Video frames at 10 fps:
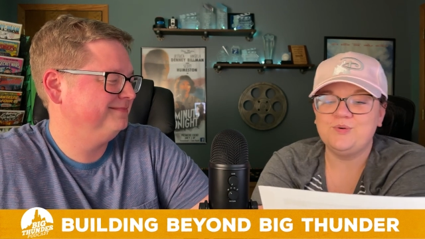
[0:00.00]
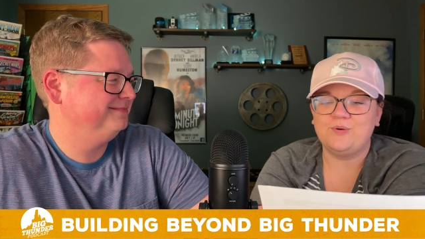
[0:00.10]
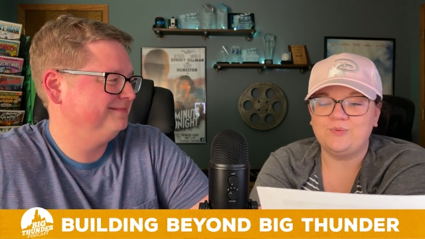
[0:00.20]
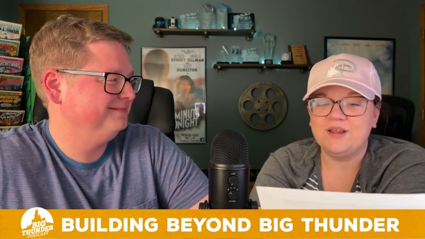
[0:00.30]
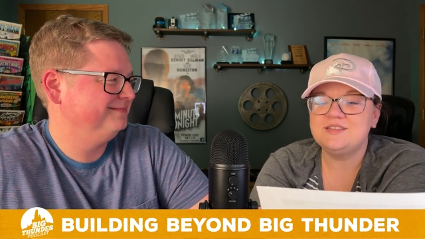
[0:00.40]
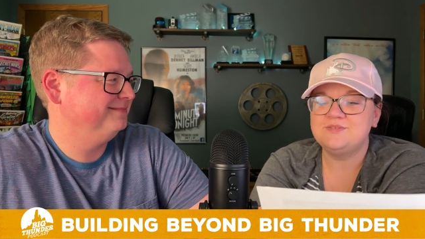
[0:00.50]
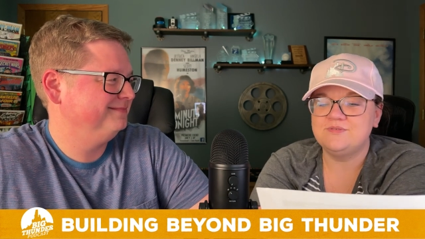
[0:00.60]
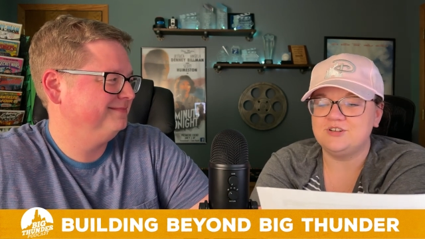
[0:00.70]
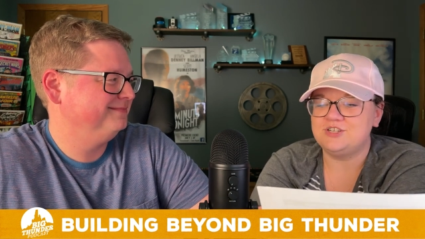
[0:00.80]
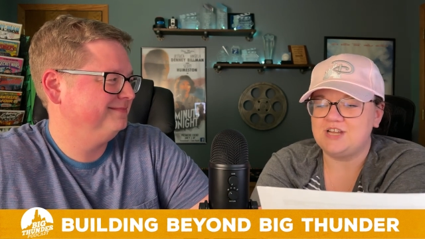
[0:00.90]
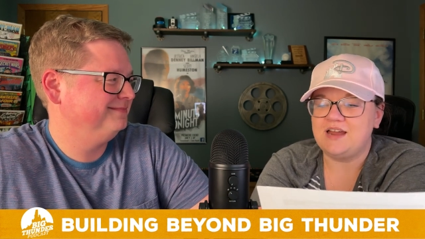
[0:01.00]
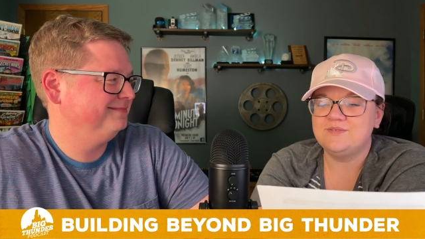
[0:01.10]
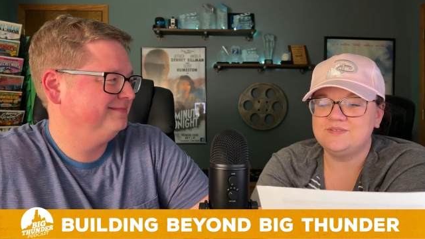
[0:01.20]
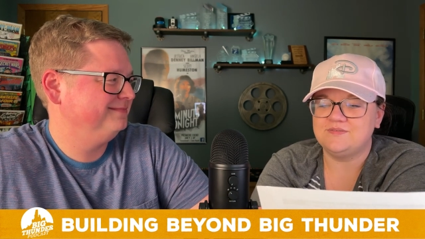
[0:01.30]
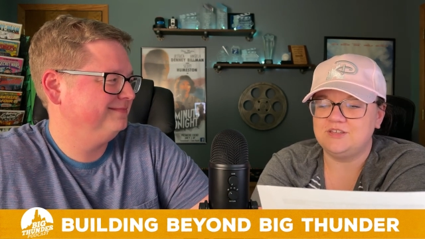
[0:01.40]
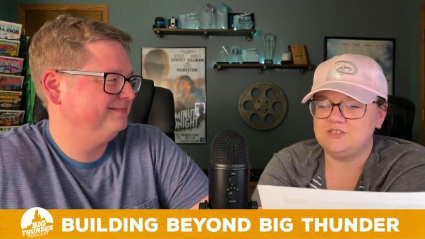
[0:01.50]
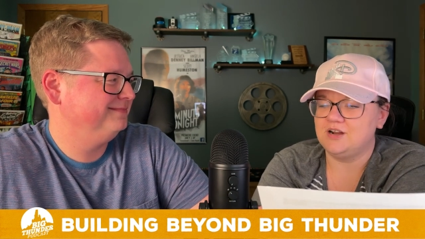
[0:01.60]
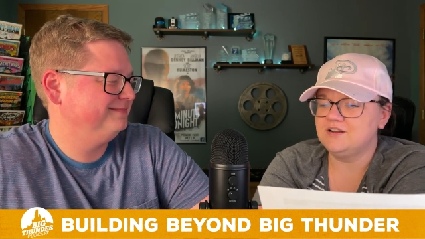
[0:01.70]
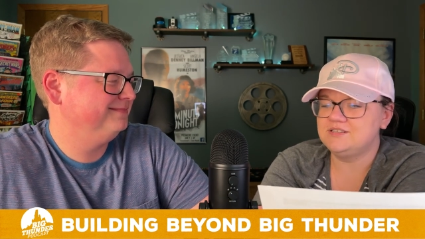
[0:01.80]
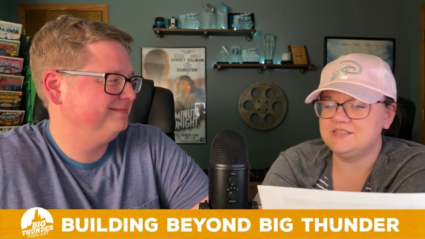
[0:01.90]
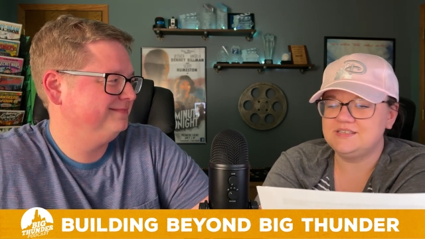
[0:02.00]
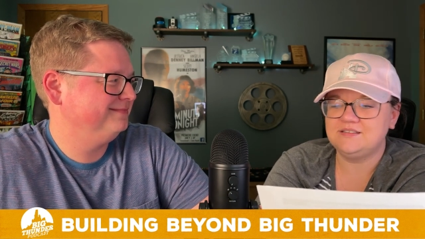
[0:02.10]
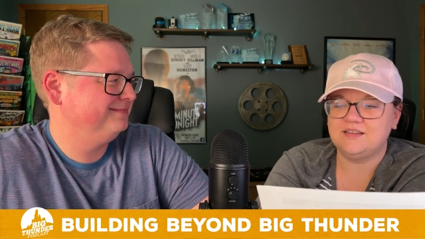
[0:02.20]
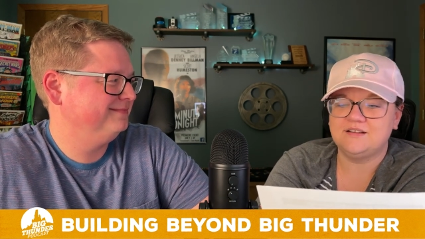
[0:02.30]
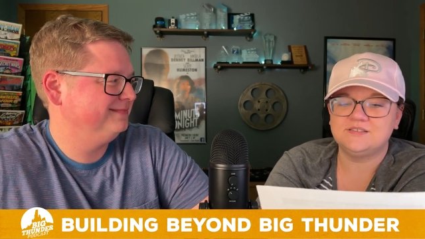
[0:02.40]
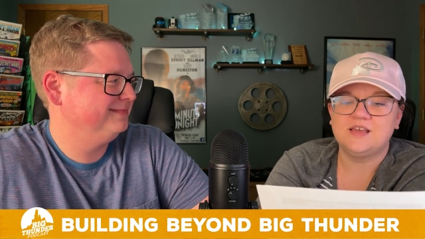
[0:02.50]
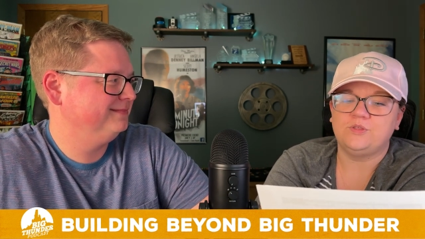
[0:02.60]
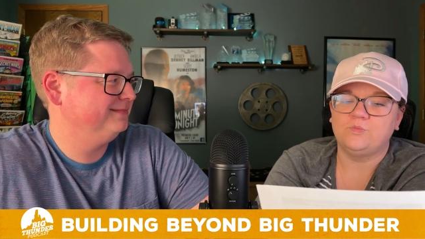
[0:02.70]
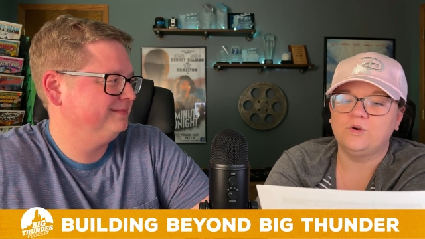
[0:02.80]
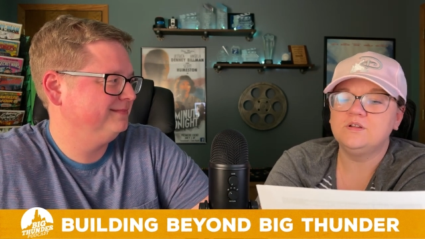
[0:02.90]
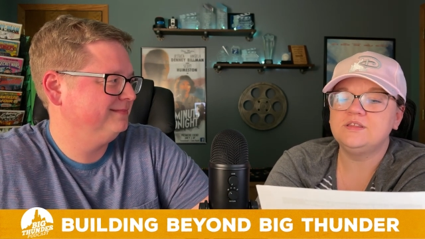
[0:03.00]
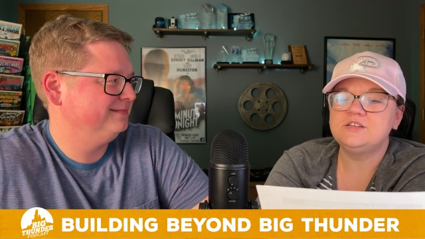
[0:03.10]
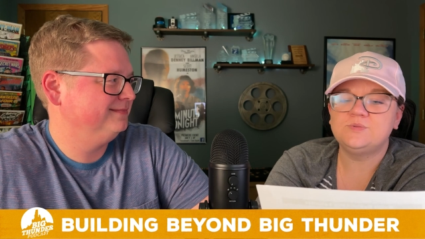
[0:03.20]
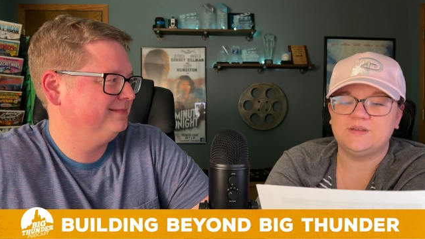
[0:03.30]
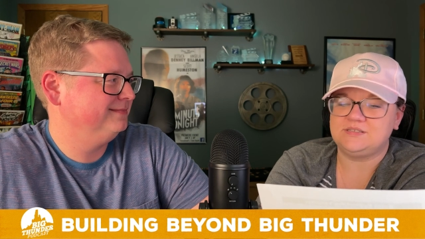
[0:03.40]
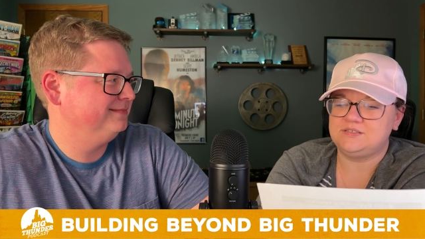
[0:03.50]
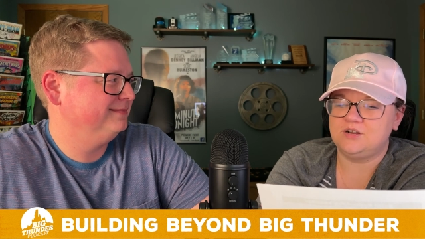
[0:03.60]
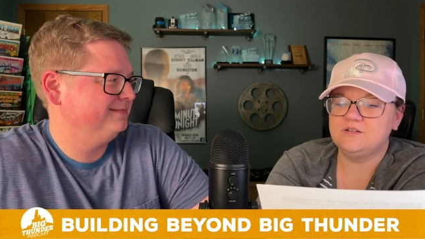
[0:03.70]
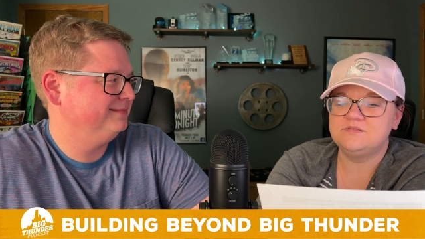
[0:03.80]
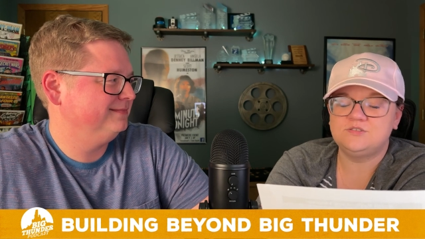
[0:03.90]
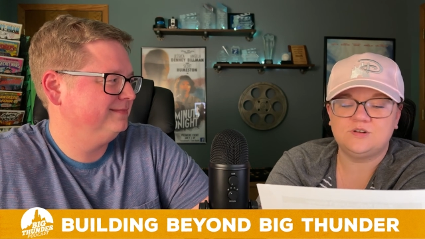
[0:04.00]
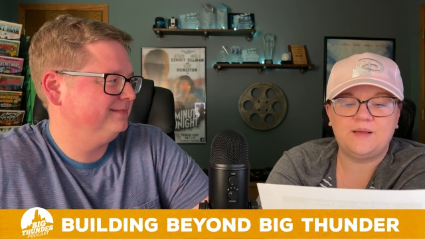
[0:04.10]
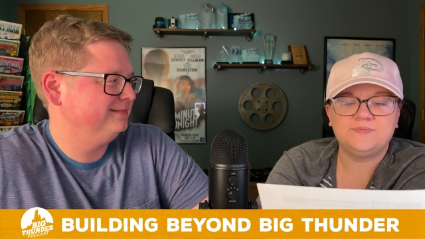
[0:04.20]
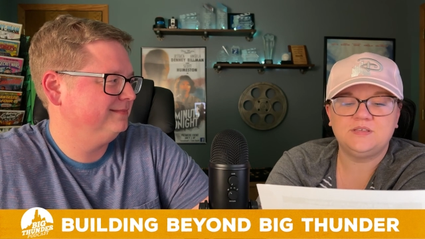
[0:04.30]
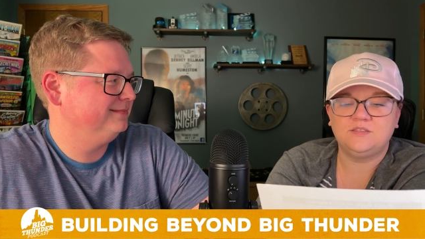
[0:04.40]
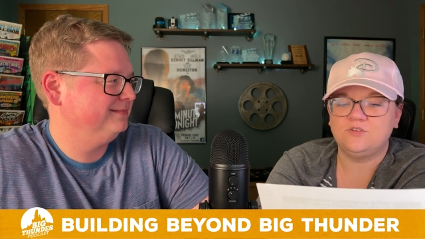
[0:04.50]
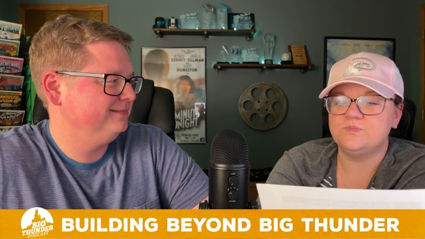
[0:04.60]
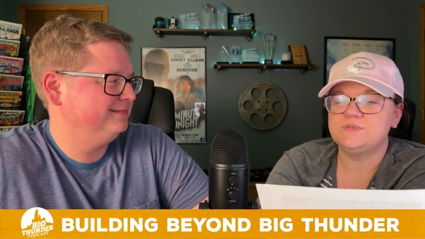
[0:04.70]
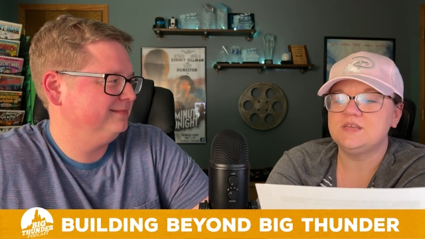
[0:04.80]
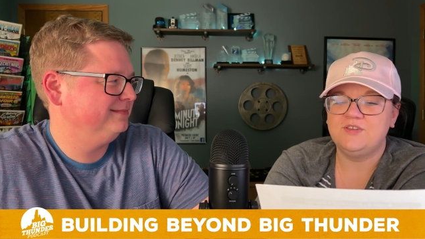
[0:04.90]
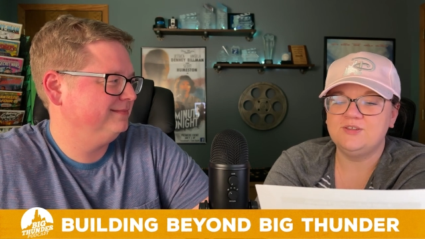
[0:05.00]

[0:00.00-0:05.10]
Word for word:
Speaker 1: You will race through the shadows of the dark Disney lairs with whirling twists, turns, drops, and loops.